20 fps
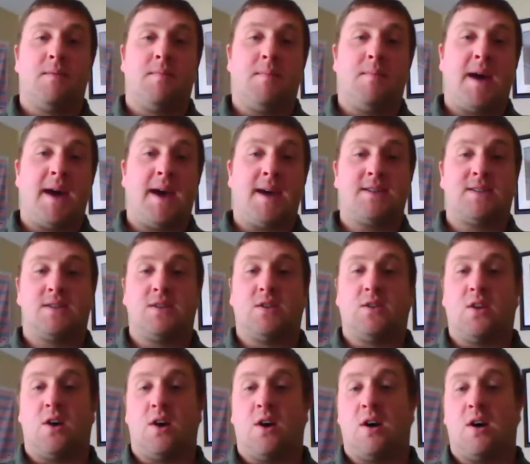pass the
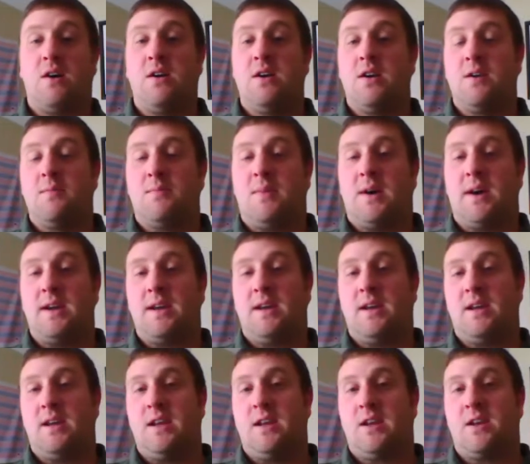law by
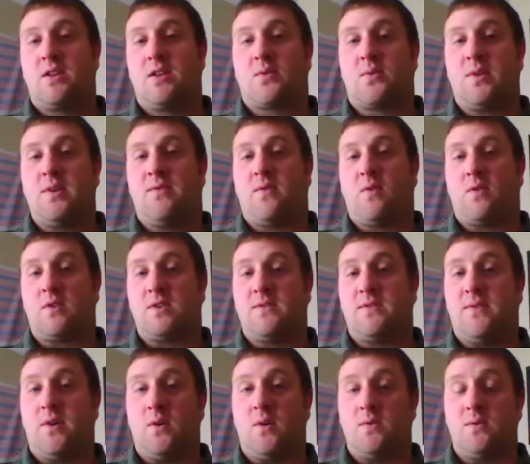getting 3/4
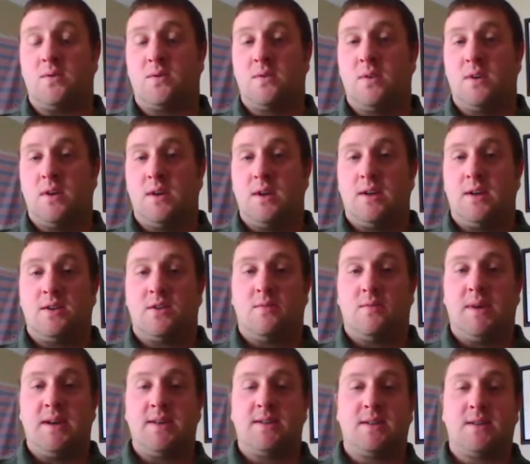votes. So
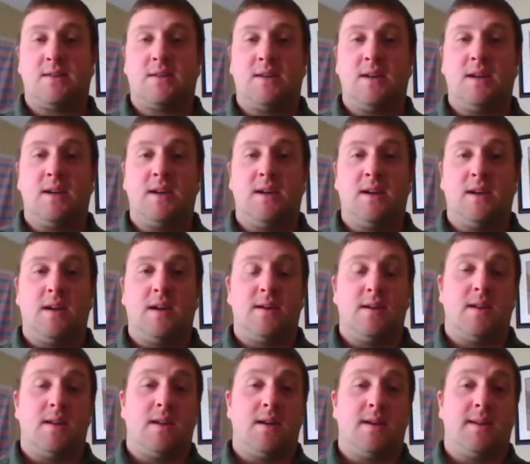basically,
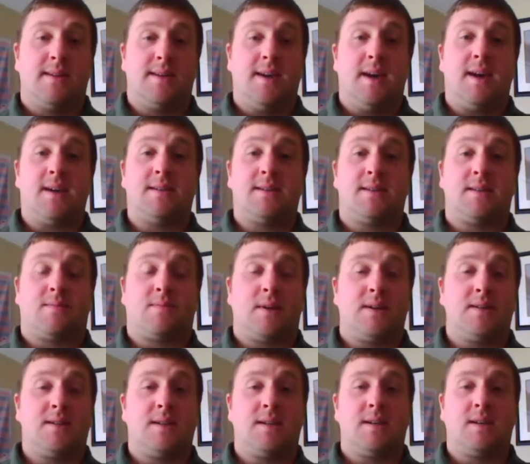yes, the
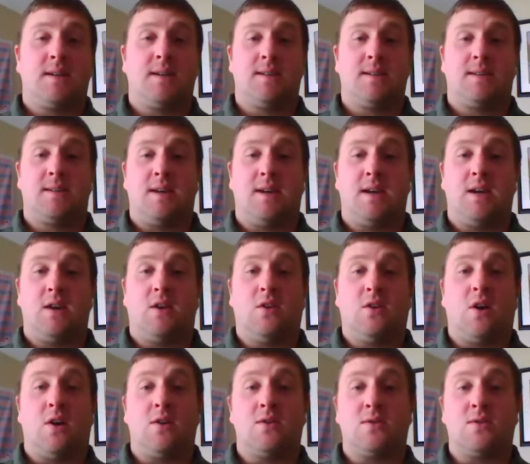president can say a
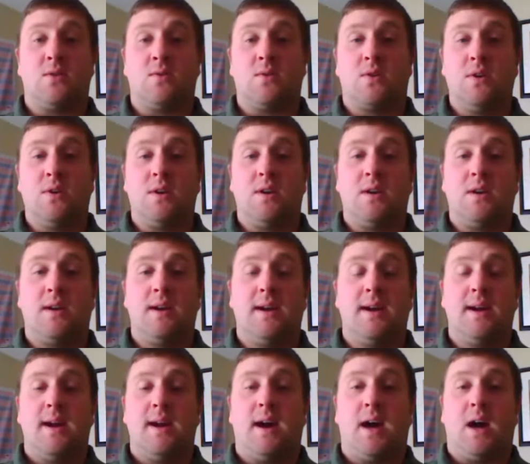law is no good.
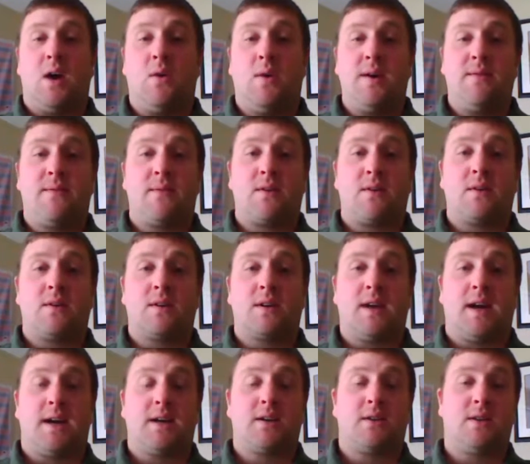However,
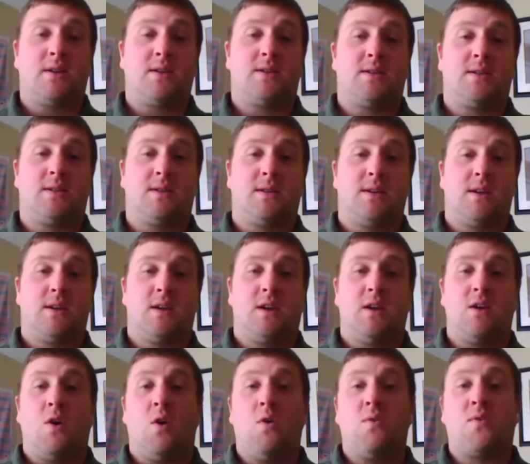Congress
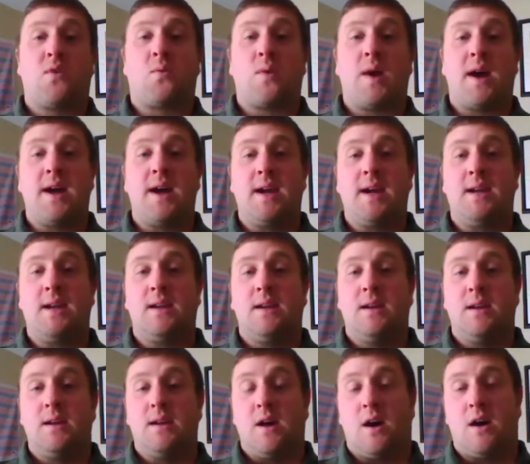can override
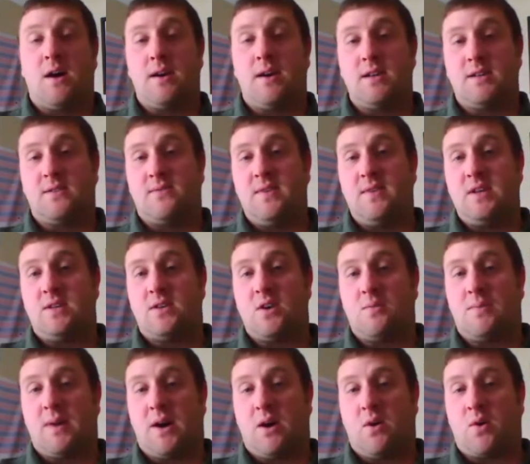his
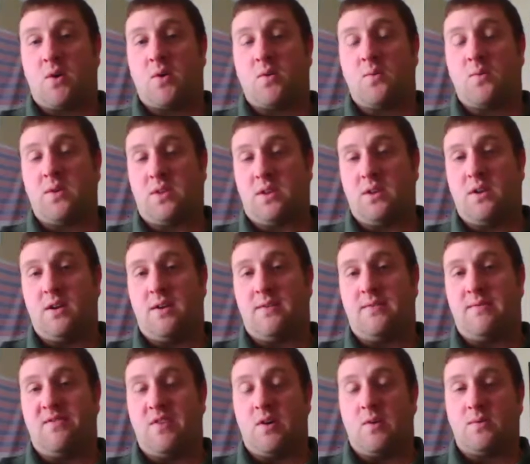veto power with
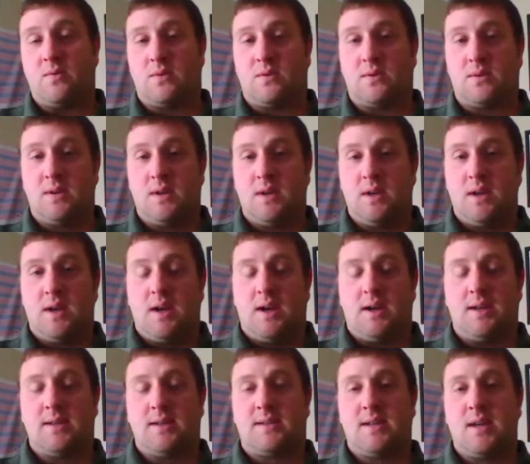enough votes.
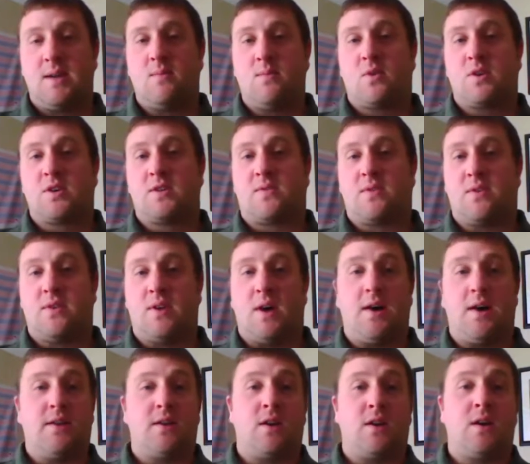And the same works for the
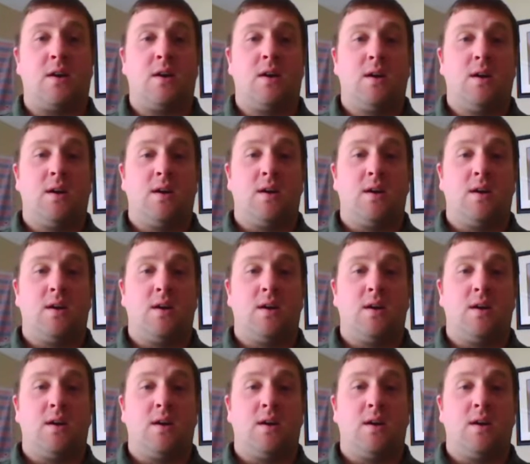other